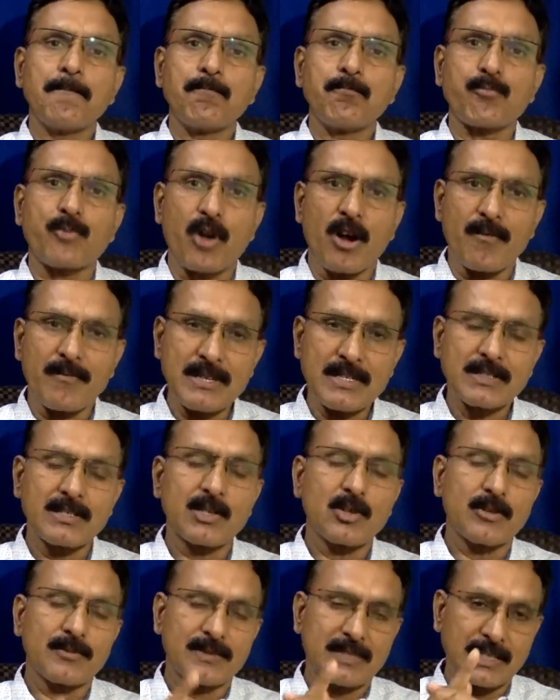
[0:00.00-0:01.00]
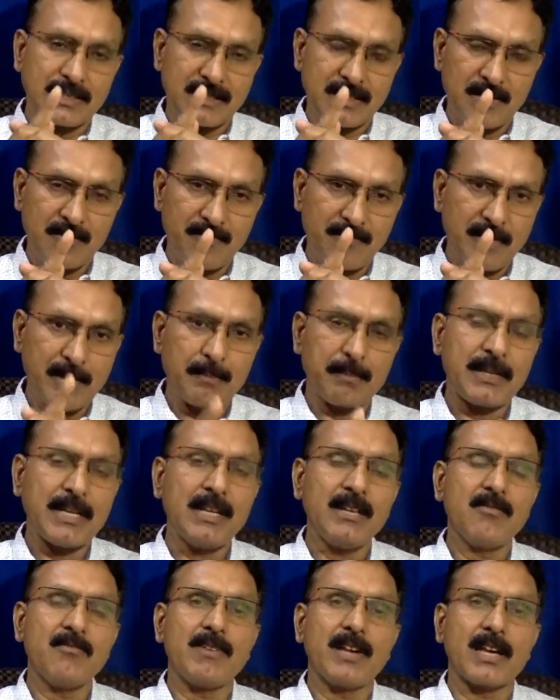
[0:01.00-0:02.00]
provision of section
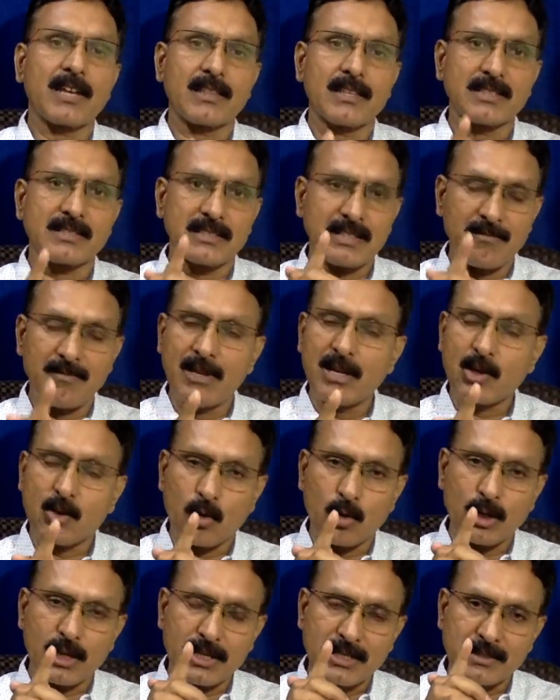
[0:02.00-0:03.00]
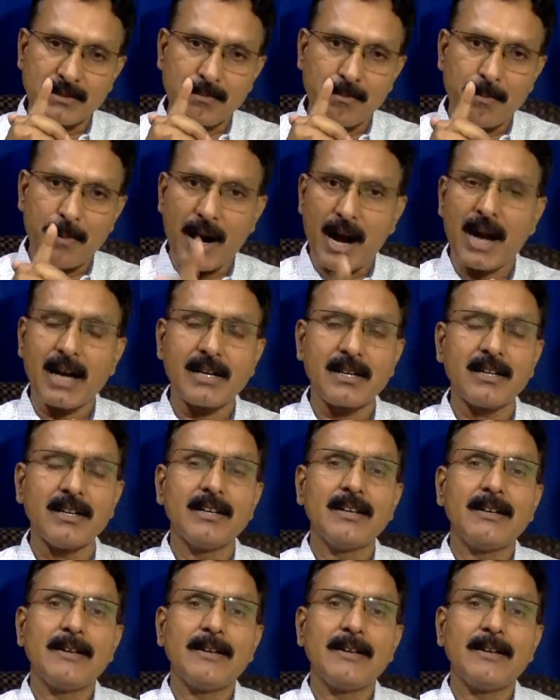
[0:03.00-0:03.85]
15 where the civil court is barred,